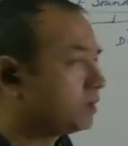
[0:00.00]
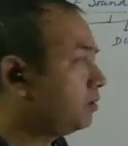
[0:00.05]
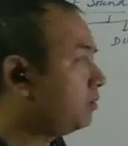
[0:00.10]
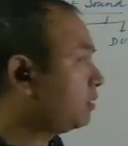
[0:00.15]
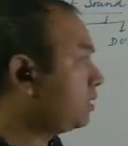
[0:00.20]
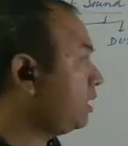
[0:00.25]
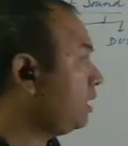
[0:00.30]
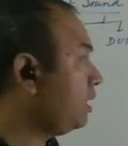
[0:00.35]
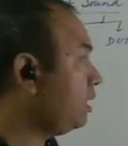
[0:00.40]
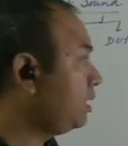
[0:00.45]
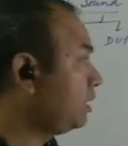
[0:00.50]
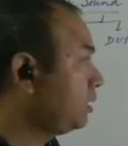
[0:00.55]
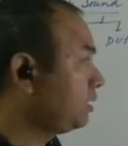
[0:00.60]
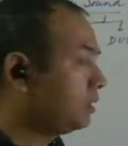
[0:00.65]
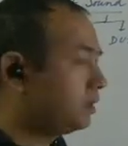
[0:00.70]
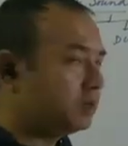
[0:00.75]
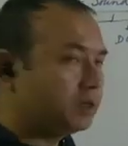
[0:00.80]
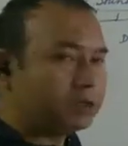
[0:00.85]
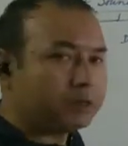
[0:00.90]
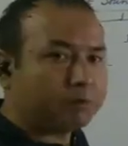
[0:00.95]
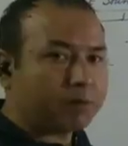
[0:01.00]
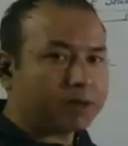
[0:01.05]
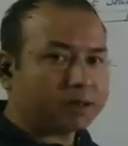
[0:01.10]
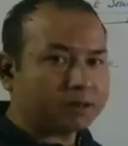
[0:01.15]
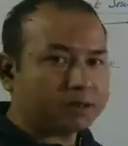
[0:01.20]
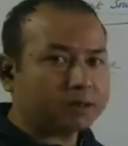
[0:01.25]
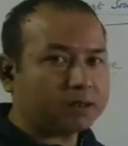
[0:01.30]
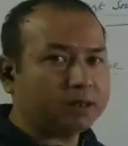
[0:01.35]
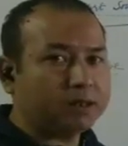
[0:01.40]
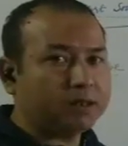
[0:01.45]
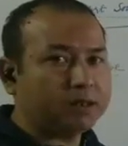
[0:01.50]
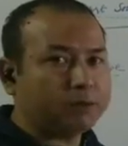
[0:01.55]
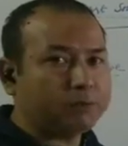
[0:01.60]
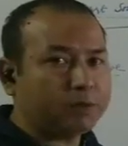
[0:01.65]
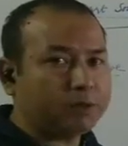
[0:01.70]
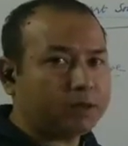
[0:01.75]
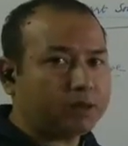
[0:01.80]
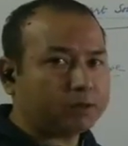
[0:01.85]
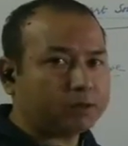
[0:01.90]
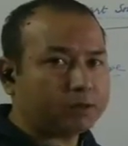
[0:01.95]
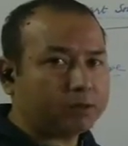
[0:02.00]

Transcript: Okay, this much in this video,